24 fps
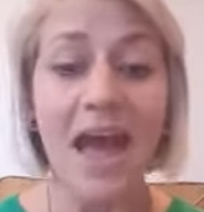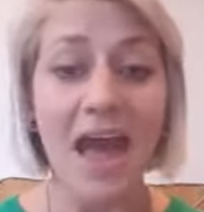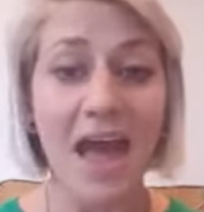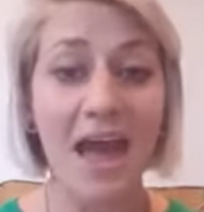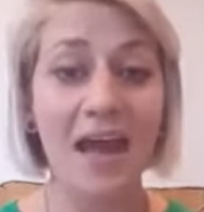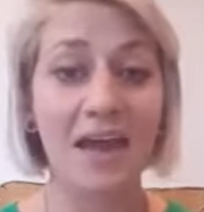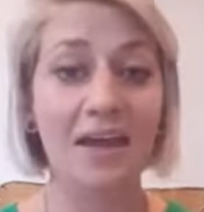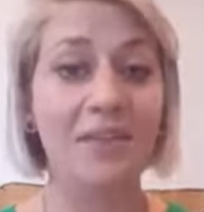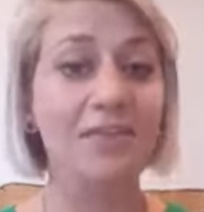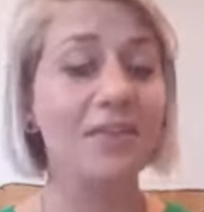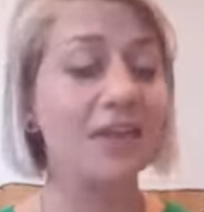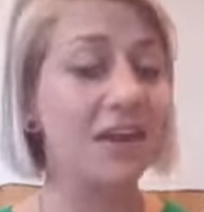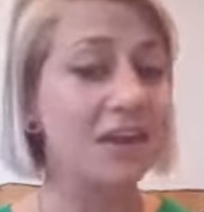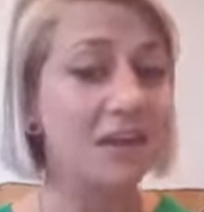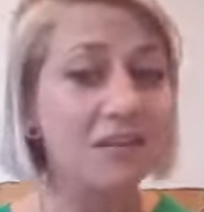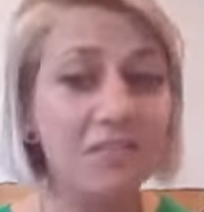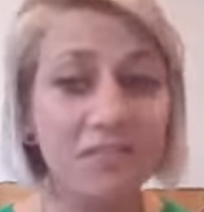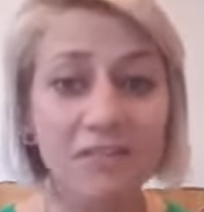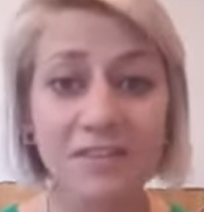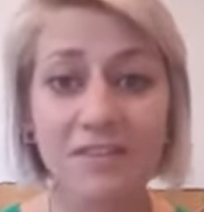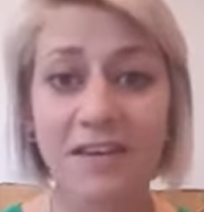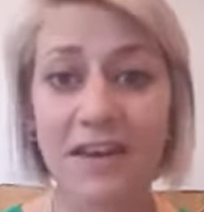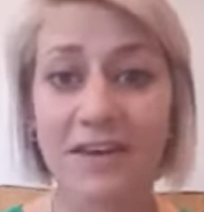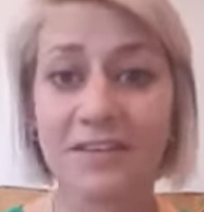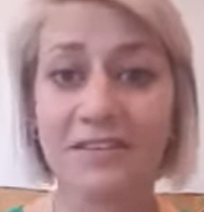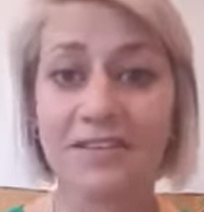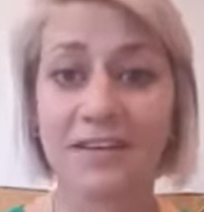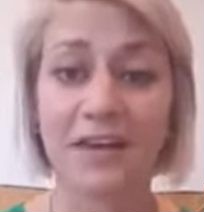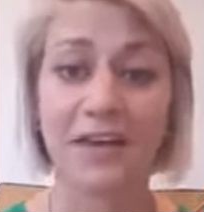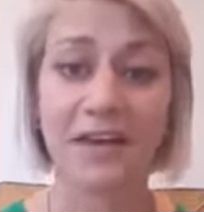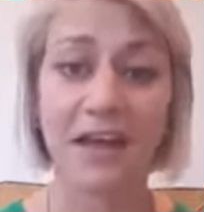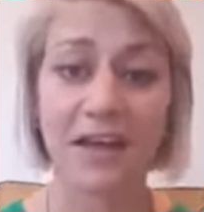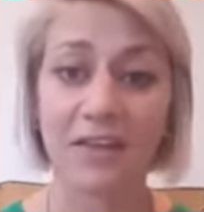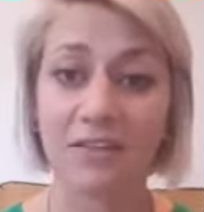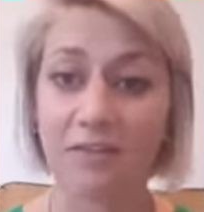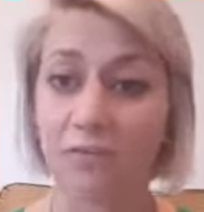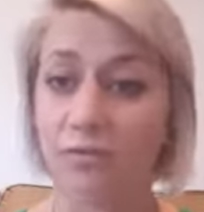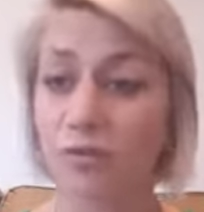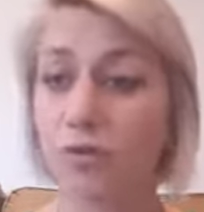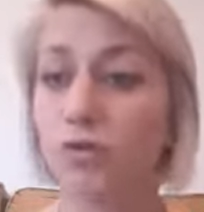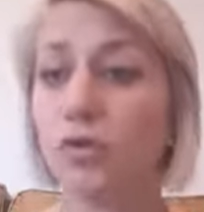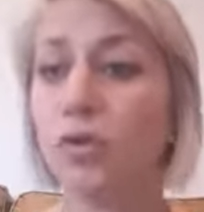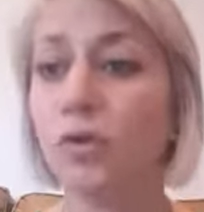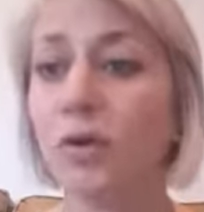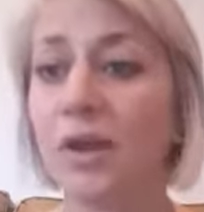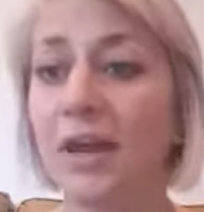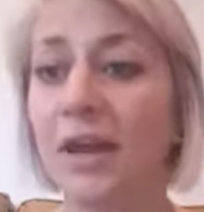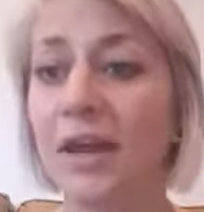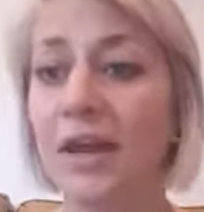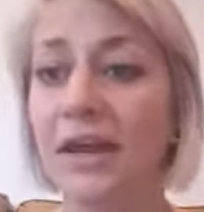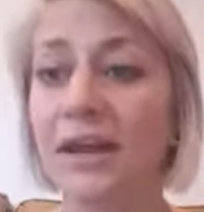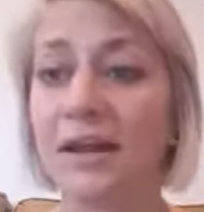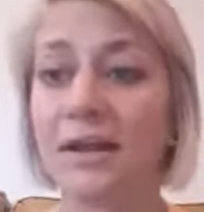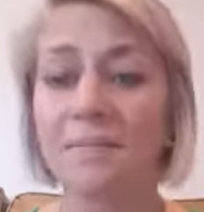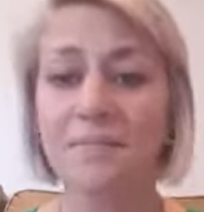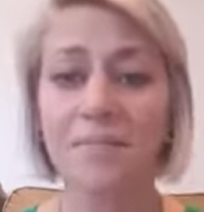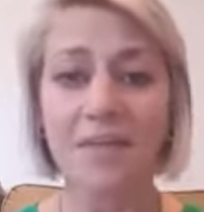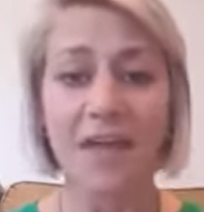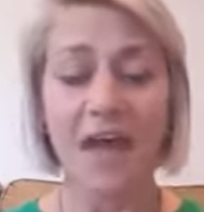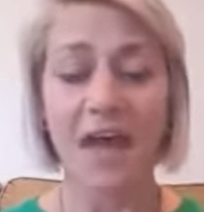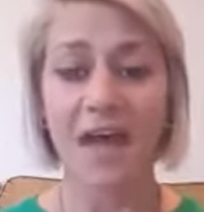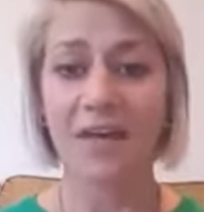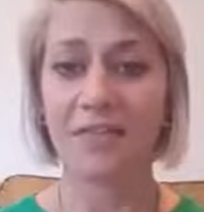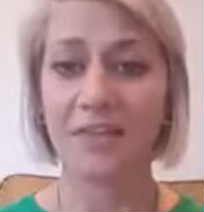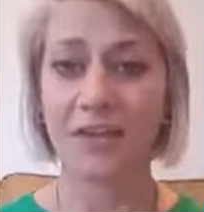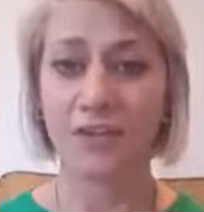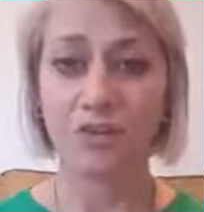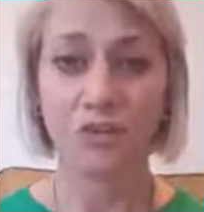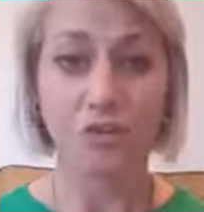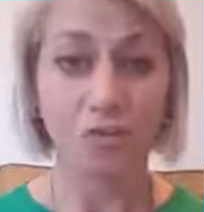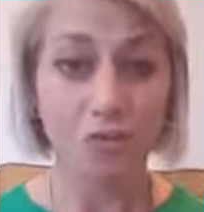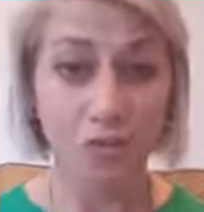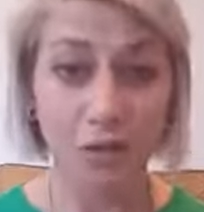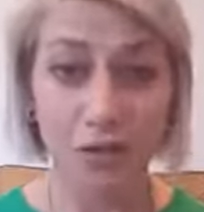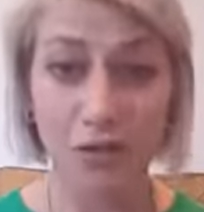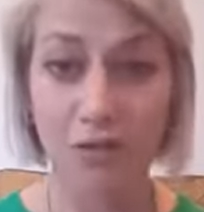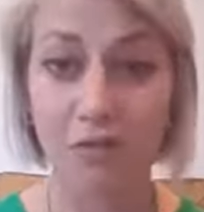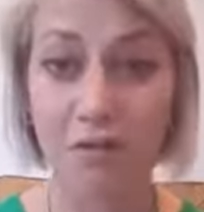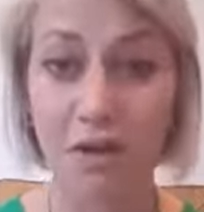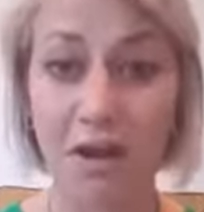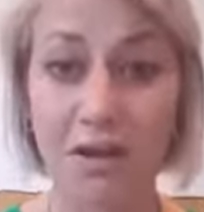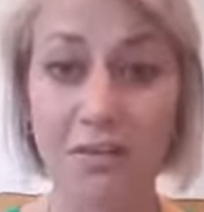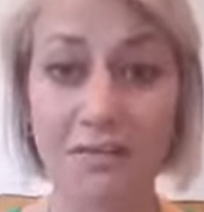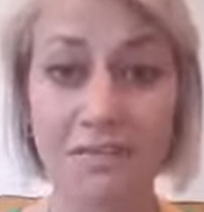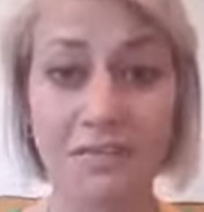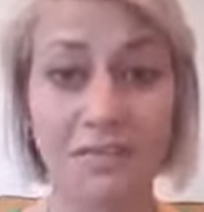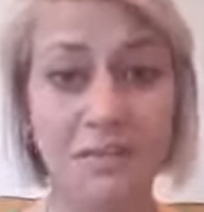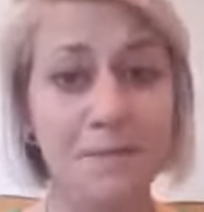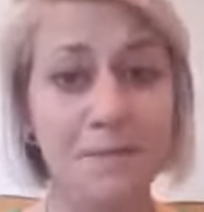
and they're irritating and they're annoying and they trigger us.